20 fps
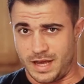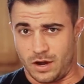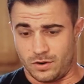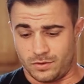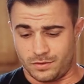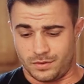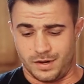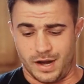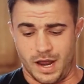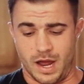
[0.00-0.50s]

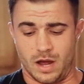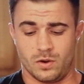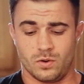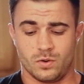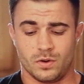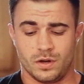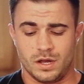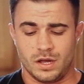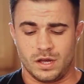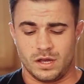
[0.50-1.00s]
out.
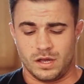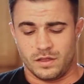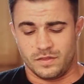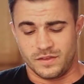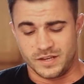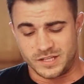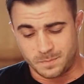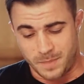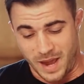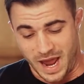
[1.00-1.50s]
Now,
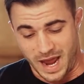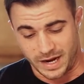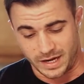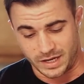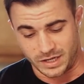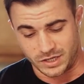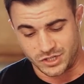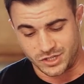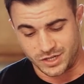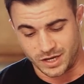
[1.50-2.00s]
this
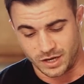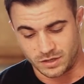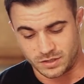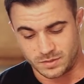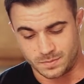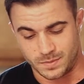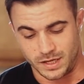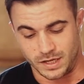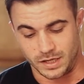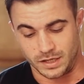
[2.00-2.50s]
package
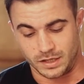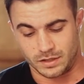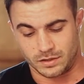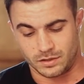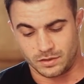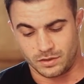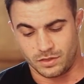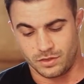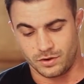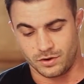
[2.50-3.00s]
tells
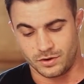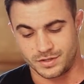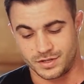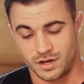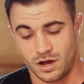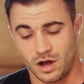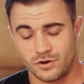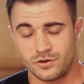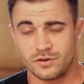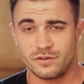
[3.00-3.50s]
me there's
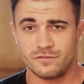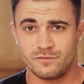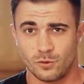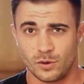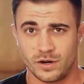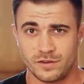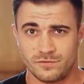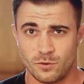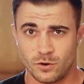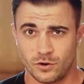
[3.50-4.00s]

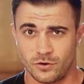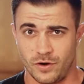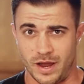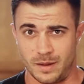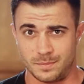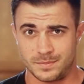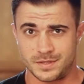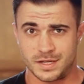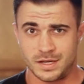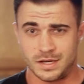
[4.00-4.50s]
144
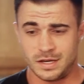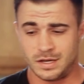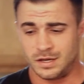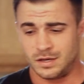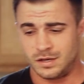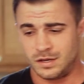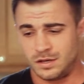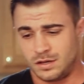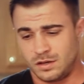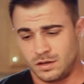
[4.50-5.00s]
grams
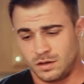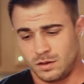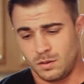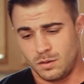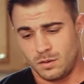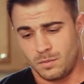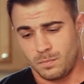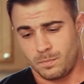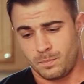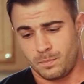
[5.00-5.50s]

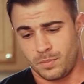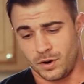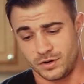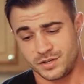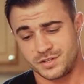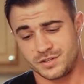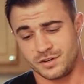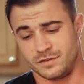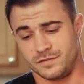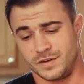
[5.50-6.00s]
per
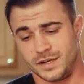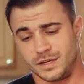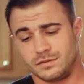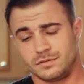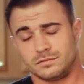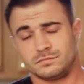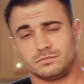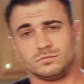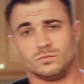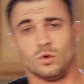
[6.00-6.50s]
serving,
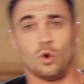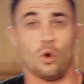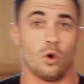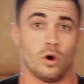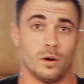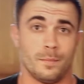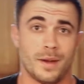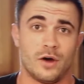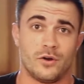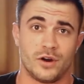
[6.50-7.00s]

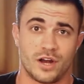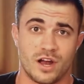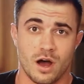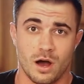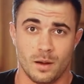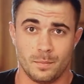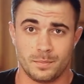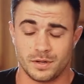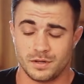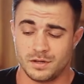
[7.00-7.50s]
or about a
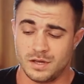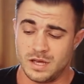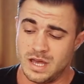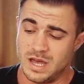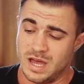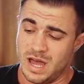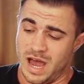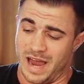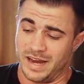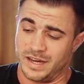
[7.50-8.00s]
cup.
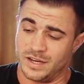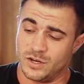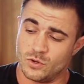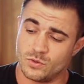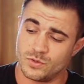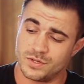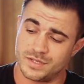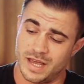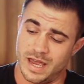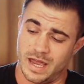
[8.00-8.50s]
I can
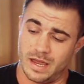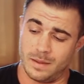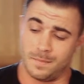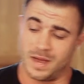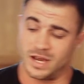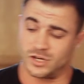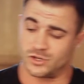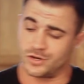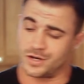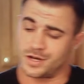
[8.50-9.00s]
use a
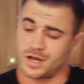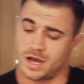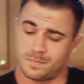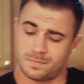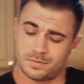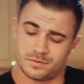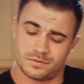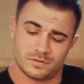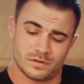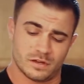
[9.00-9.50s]
measuring
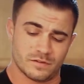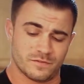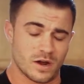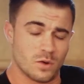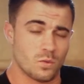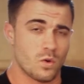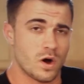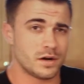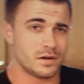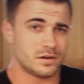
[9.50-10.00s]
cup if I
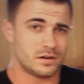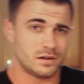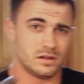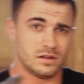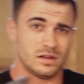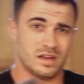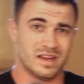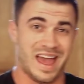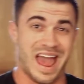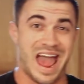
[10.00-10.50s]
want
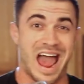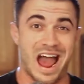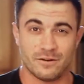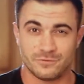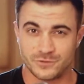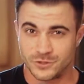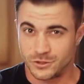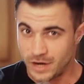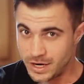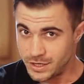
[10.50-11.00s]

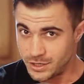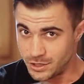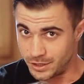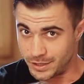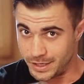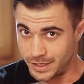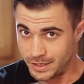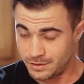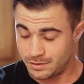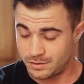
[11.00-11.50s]
after I
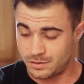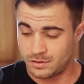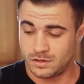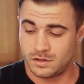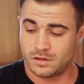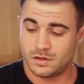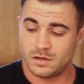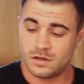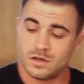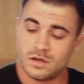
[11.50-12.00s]
cook it,
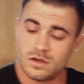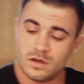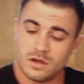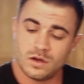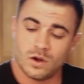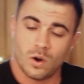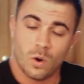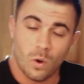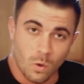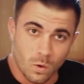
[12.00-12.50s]

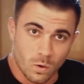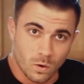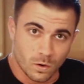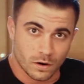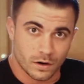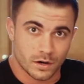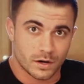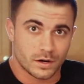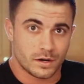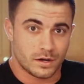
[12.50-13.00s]

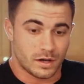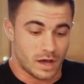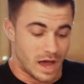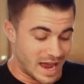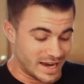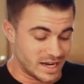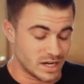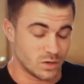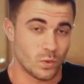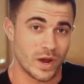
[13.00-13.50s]
or
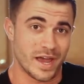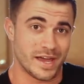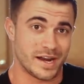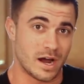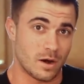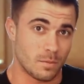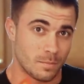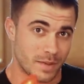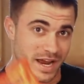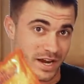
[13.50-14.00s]
I can weigh it
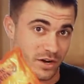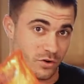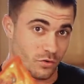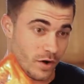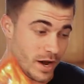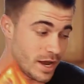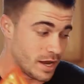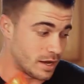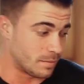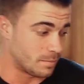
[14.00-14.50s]
out by
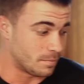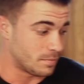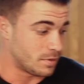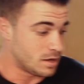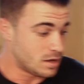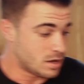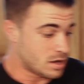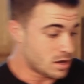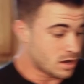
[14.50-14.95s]
gram